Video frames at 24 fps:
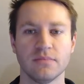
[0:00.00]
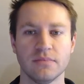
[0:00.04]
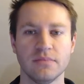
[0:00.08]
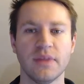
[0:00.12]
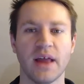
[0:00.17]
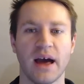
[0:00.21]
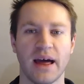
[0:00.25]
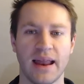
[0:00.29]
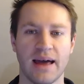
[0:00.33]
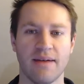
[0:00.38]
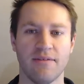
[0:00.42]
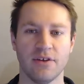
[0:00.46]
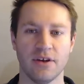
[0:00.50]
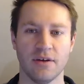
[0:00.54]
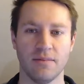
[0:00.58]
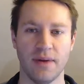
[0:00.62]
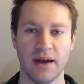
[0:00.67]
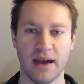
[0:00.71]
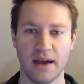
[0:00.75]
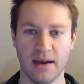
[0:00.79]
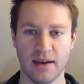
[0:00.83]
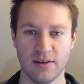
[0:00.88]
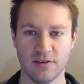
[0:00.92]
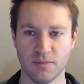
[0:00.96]
not having to
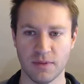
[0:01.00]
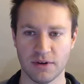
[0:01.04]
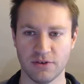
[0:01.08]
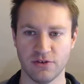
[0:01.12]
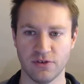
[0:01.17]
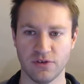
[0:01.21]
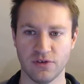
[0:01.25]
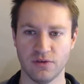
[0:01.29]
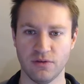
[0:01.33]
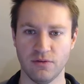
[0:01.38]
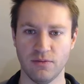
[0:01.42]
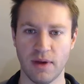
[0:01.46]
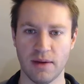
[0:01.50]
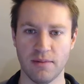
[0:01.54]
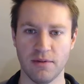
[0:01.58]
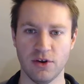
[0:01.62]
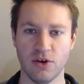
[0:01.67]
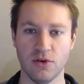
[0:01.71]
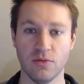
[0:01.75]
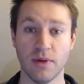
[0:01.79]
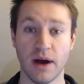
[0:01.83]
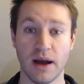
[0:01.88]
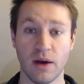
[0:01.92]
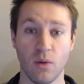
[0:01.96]
pay as much as maybe
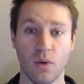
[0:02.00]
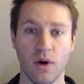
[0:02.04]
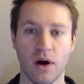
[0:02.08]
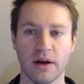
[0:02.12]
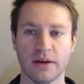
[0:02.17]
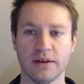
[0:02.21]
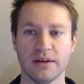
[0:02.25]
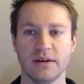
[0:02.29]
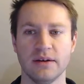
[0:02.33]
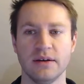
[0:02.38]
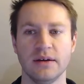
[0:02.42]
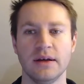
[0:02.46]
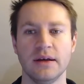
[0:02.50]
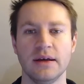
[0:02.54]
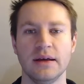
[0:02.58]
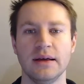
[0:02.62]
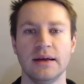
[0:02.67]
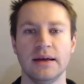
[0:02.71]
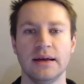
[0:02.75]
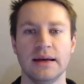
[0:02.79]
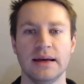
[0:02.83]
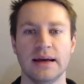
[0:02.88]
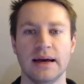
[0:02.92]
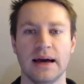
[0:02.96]
you might want.
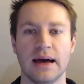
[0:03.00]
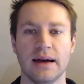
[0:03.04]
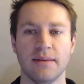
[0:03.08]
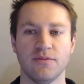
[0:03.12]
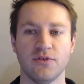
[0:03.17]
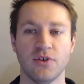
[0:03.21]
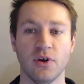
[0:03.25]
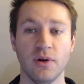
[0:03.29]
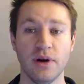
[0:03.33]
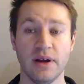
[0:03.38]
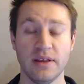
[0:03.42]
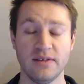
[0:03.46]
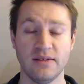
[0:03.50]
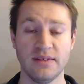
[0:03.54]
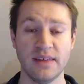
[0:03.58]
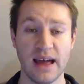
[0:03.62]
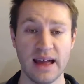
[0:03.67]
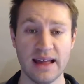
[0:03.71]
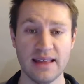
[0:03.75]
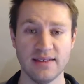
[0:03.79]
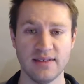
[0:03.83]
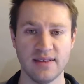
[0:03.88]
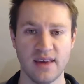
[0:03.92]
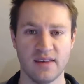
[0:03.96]
Um, so
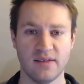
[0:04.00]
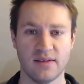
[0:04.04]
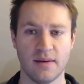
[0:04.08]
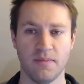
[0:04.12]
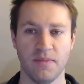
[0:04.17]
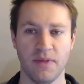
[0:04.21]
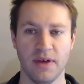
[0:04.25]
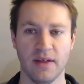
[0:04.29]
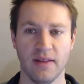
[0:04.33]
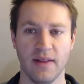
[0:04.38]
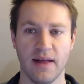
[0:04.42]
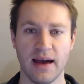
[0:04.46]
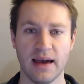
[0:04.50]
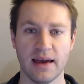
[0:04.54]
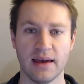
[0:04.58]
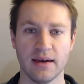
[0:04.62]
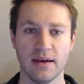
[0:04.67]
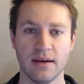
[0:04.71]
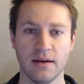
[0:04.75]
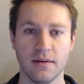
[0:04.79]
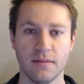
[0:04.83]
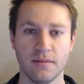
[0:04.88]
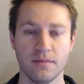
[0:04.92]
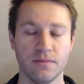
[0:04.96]
instead, say something
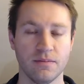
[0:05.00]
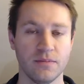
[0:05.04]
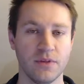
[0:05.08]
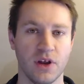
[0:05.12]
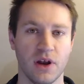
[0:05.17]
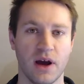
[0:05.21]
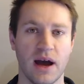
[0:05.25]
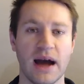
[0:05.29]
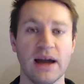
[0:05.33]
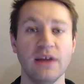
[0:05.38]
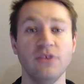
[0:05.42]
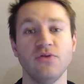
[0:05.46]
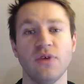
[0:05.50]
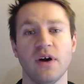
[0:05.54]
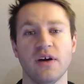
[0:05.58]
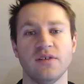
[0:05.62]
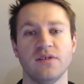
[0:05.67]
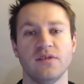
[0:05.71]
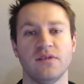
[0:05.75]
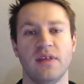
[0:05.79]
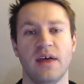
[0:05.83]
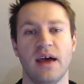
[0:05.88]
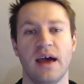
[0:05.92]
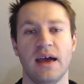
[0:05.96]
like, "You know, I
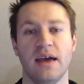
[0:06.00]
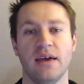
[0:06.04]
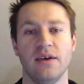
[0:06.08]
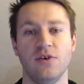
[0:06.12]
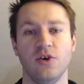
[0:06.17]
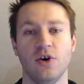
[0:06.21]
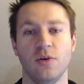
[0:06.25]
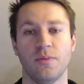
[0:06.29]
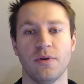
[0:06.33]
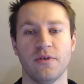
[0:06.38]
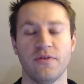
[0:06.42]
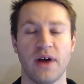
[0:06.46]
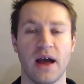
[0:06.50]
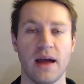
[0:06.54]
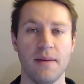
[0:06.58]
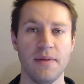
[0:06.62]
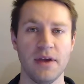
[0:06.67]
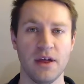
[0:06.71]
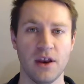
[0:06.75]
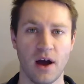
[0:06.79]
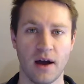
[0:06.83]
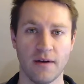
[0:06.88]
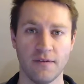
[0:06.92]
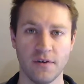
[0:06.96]
trust that you'll provide
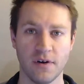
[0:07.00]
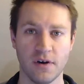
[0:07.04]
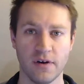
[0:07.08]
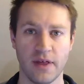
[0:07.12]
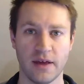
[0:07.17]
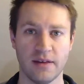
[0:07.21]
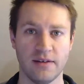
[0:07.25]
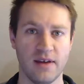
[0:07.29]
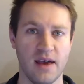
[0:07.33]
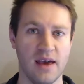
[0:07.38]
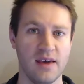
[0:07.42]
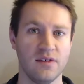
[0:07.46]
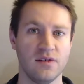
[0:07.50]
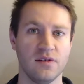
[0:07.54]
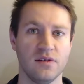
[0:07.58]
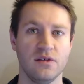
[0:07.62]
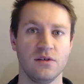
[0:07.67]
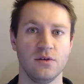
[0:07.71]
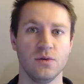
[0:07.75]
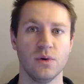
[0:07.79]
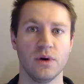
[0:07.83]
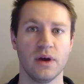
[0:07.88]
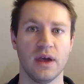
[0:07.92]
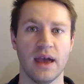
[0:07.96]
me an offer that takes
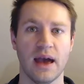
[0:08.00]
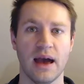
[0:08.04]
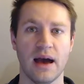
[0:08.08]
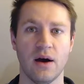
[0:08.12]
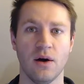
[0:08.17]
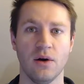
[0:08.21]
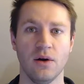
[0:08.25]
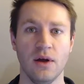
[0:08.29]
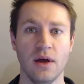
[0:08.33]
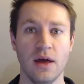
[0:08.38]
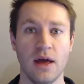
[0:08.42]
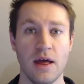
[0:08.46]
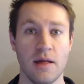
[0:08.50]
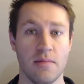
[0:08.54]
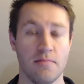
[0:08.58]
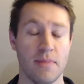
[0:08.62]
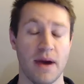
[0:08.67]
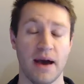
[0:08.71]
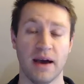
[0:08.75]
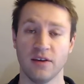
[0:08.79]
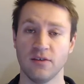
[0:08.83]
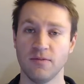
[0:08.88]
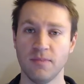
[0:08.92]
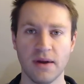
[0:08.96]
into account
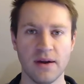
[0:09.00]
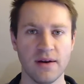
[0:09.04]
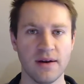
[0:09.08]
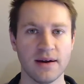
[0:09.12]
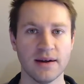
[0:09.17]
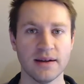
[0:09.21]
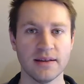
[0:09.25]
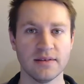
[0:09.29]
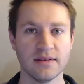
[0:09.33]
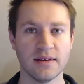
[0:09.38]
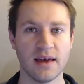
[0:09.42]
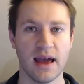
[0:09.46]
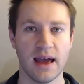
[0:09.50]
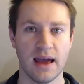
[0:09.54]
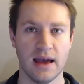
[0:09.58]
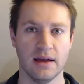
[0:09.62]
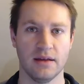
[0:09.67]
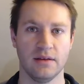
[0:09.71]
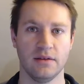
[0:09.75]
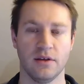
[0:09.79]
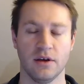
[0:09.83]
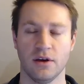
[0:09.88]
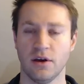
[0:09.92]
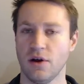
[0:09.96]
my experience
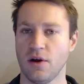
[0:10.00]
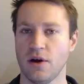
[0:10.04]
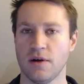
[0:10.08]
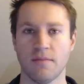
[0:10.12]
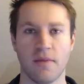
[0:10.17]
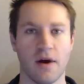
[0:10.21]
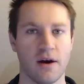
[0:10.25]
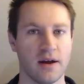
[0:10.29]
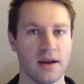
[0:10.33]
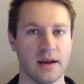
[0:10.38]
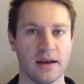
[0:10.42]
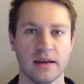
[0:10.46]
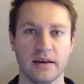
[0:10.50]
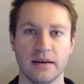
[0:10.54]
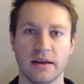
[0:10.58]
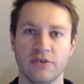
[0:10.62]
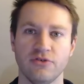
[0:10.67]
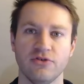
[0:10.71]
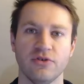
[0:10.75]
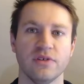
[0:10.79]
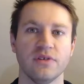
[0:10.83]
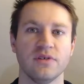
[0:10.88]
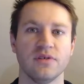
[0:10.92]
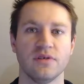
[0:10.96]
and the current market
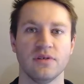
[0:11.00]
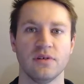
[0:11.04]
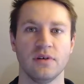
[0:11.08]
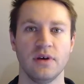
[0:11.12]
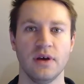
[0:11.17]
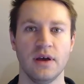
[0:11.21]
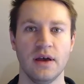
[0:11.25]
conditions."